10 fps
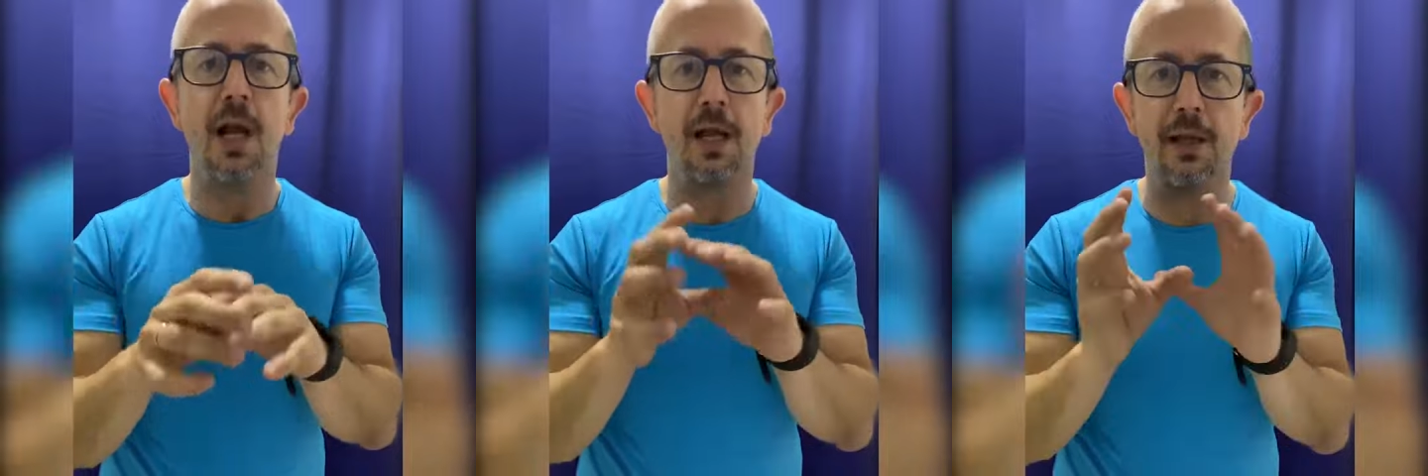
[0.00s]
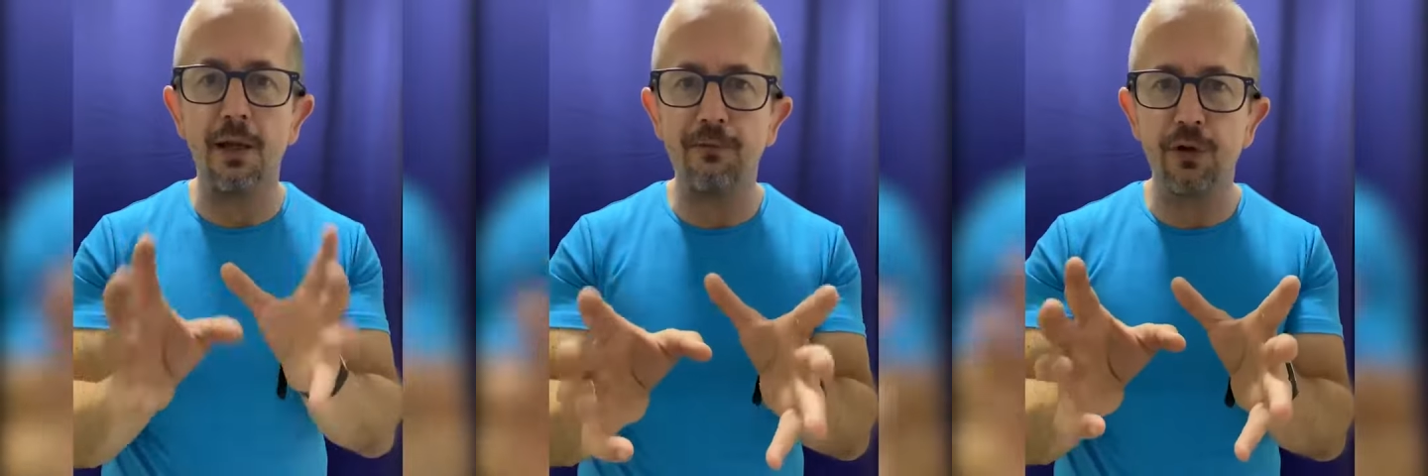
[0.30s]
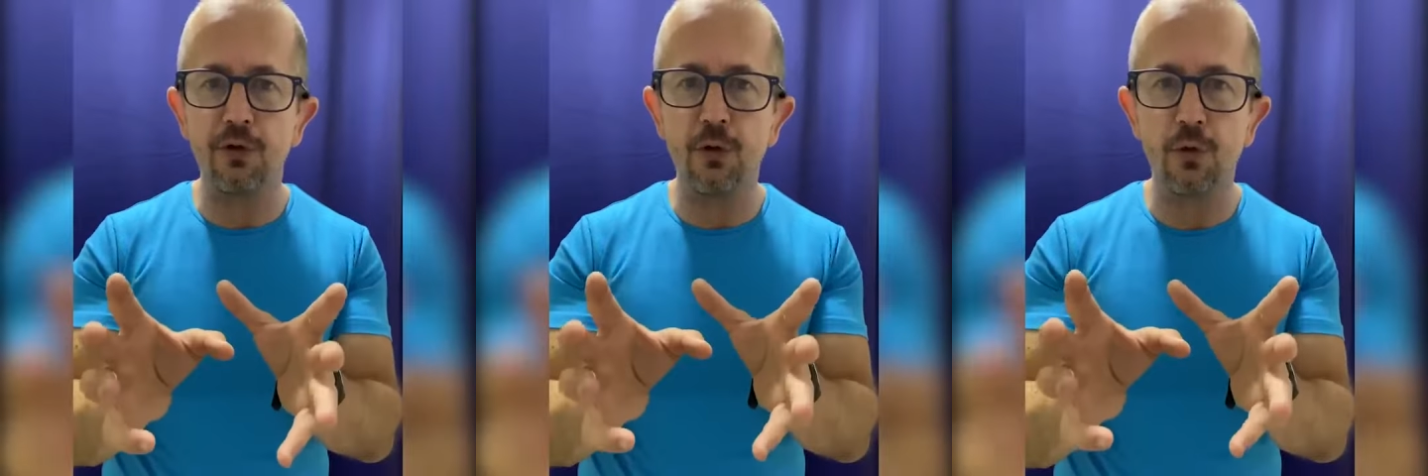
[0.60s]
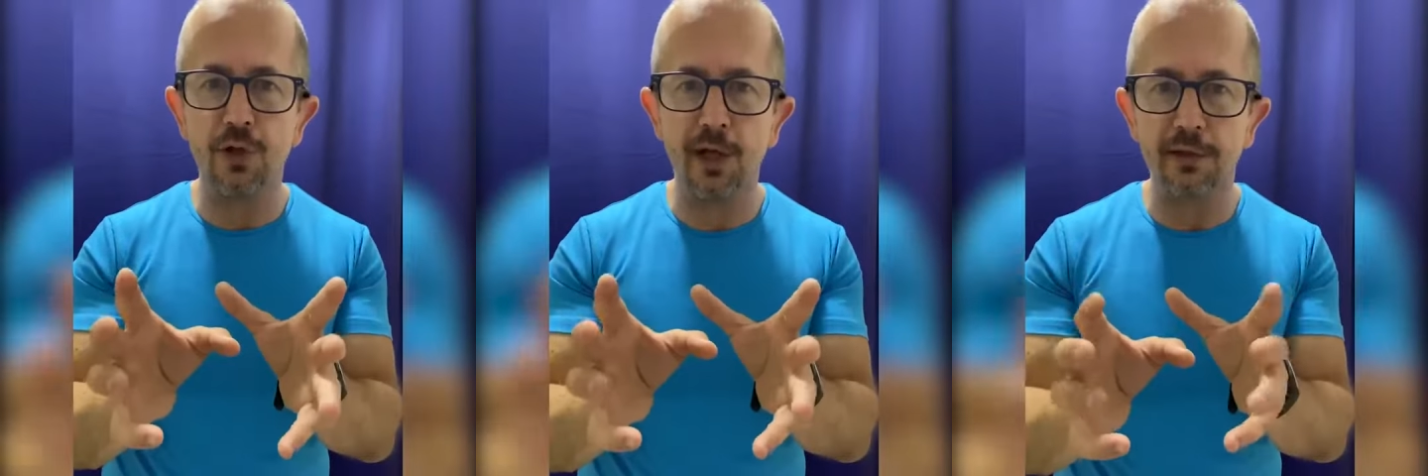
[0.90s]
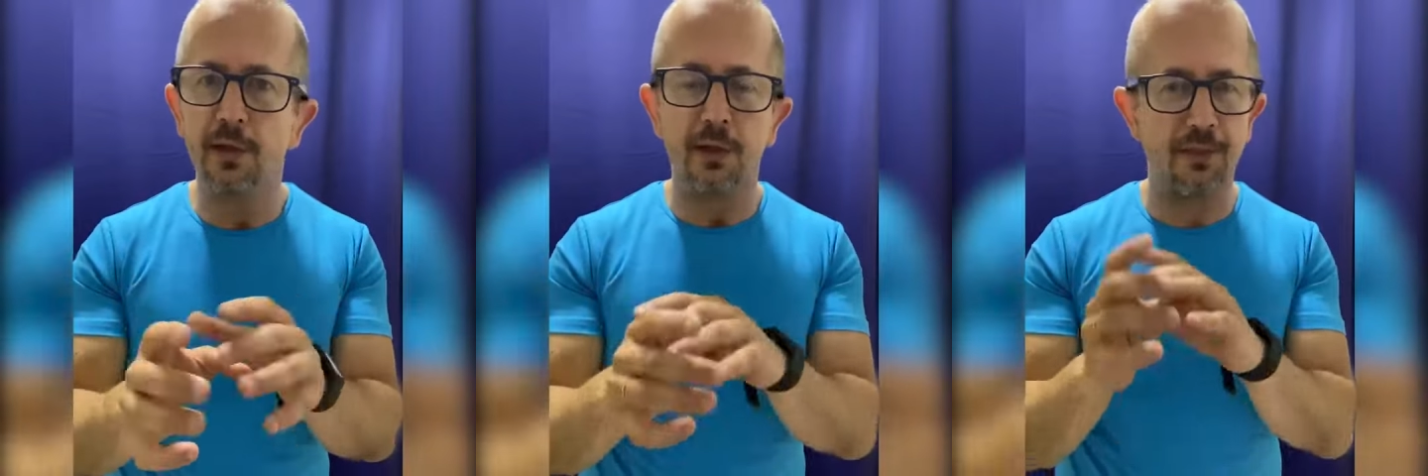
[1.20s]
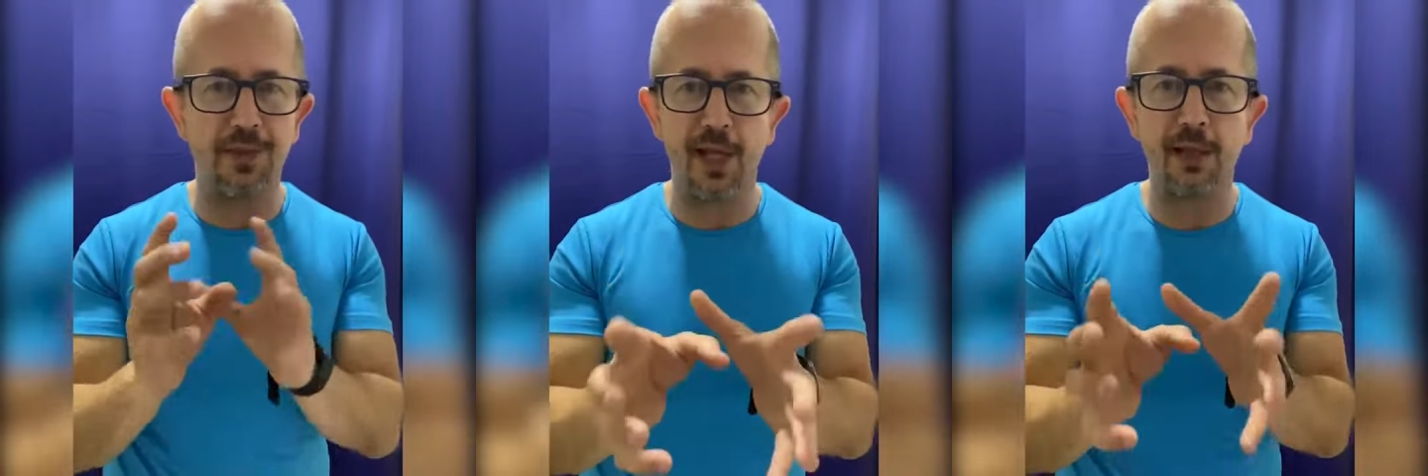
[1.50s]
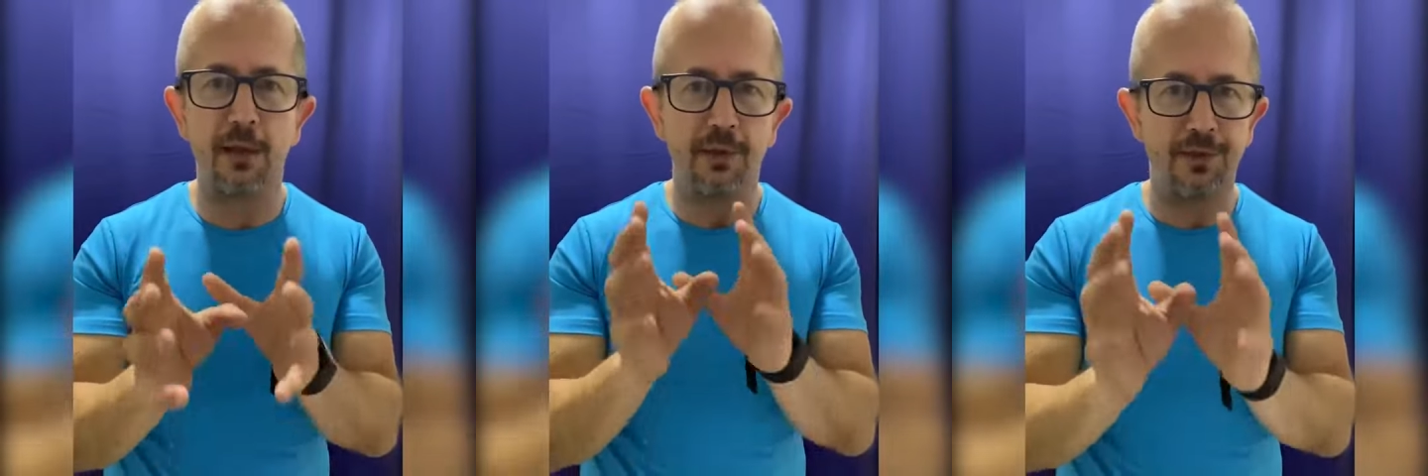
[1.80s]
And if you do that,
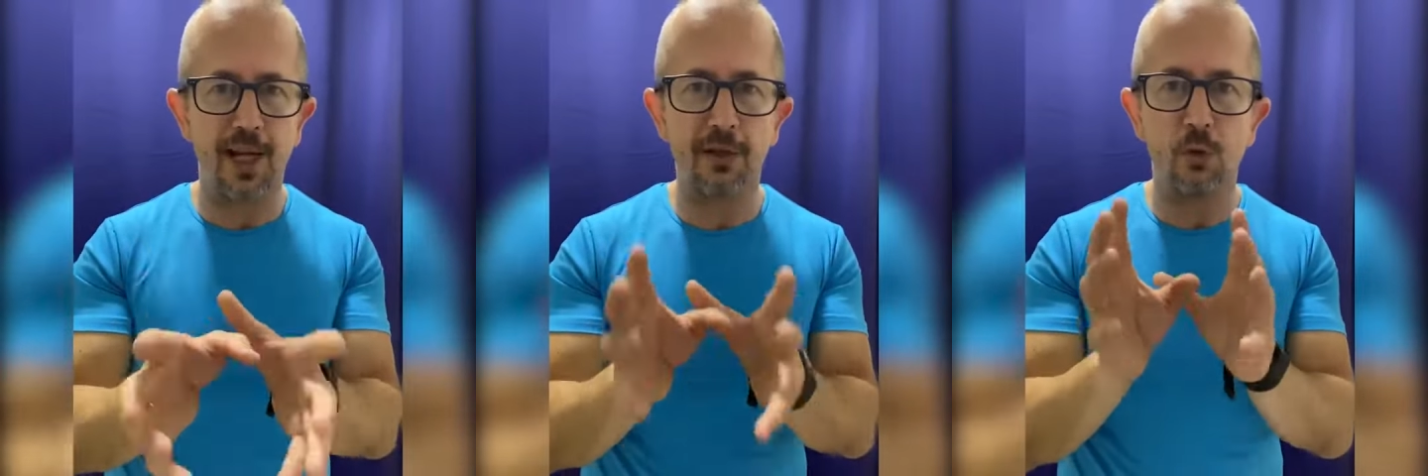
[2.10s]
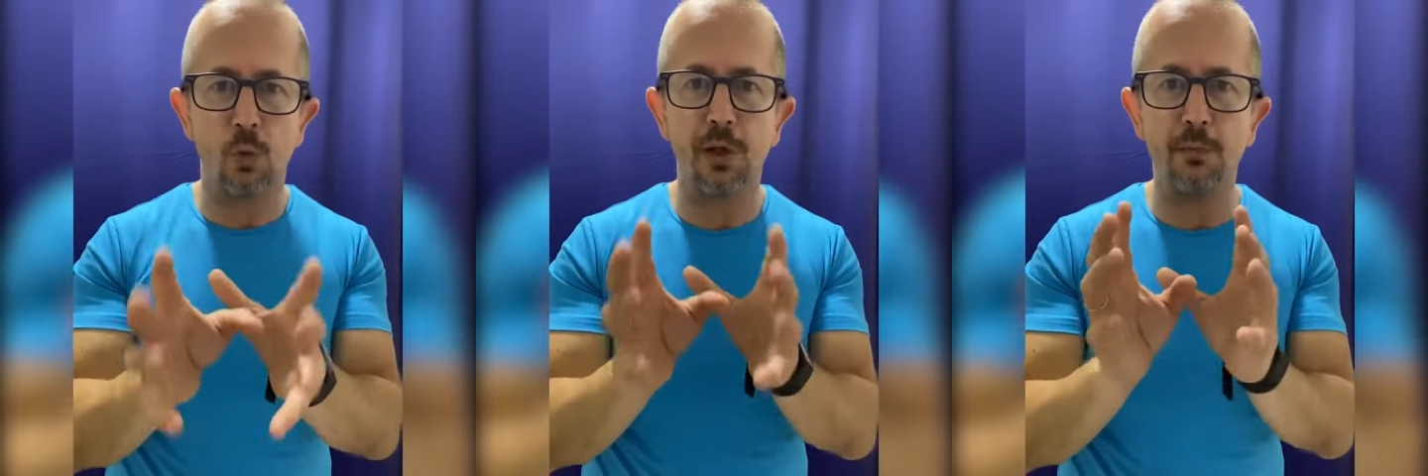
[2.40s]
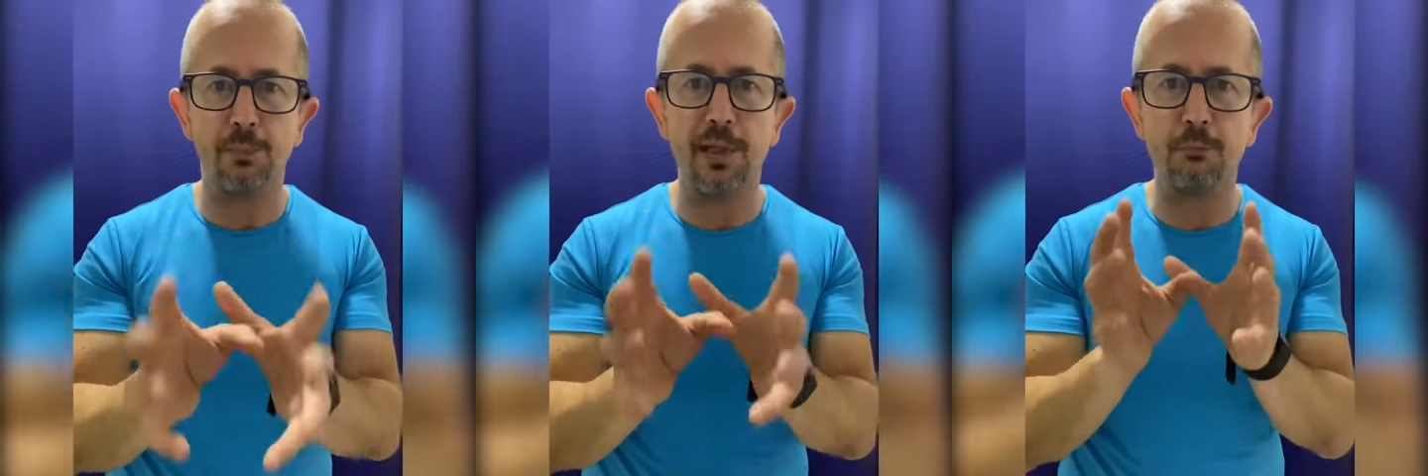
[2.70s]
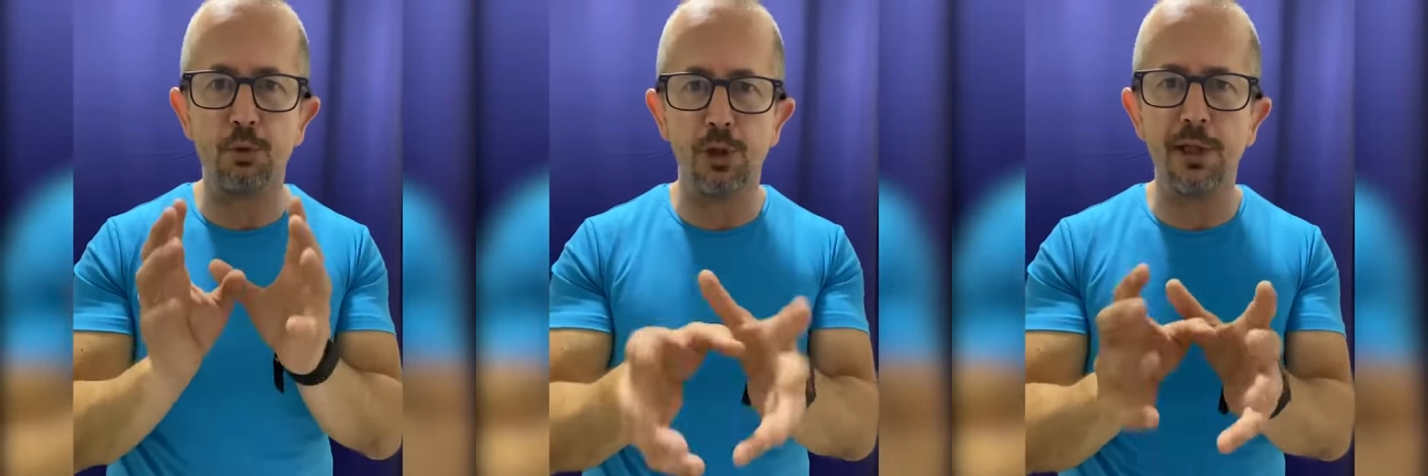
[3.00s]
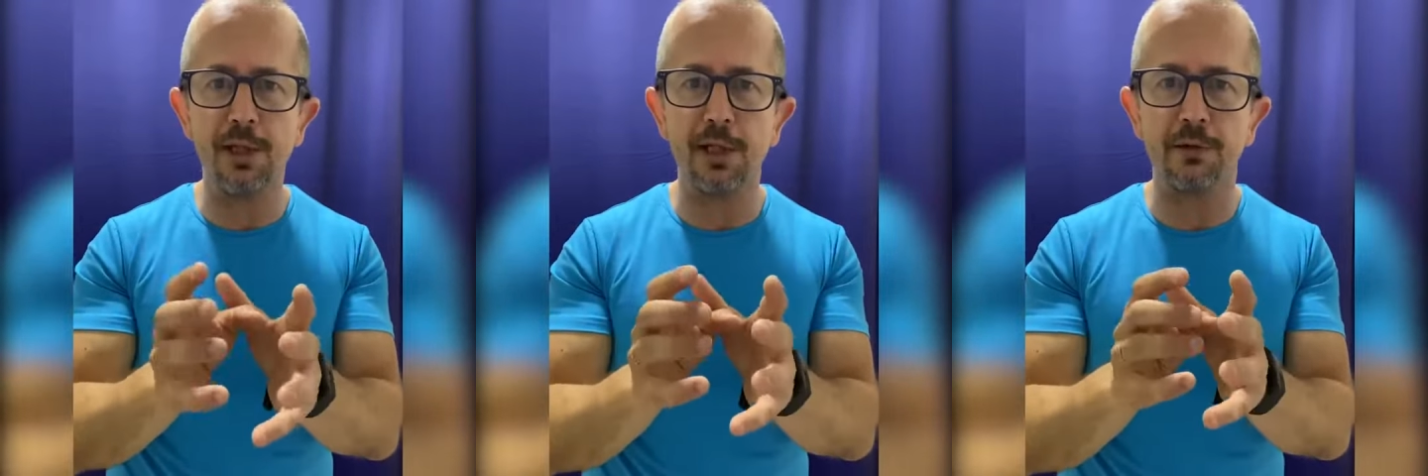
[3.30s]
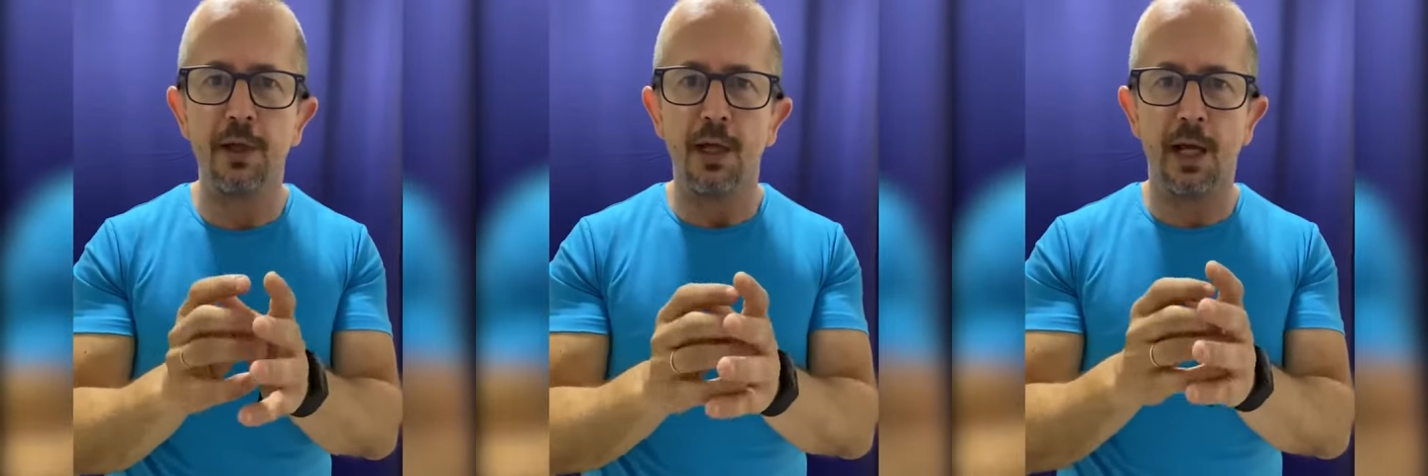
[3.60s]
then that will be brilliant.